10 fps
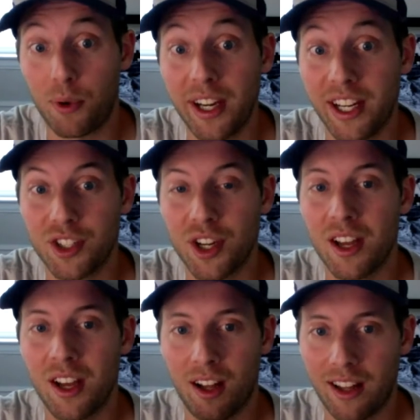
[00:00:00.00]
preach,
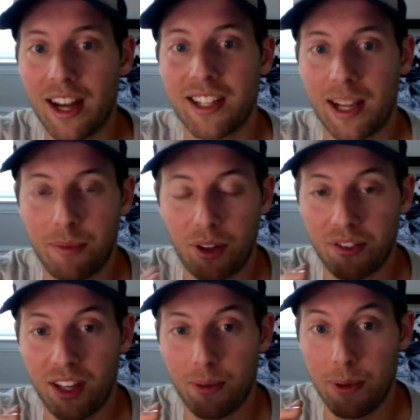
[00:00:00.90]
a lot of times I'll
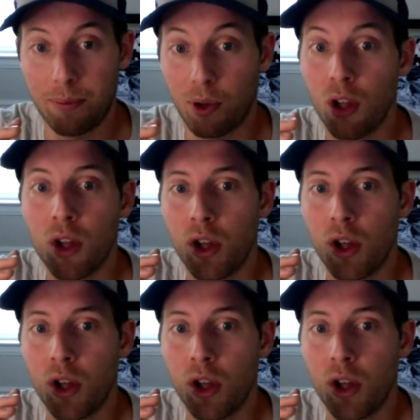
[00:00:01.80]
say to people,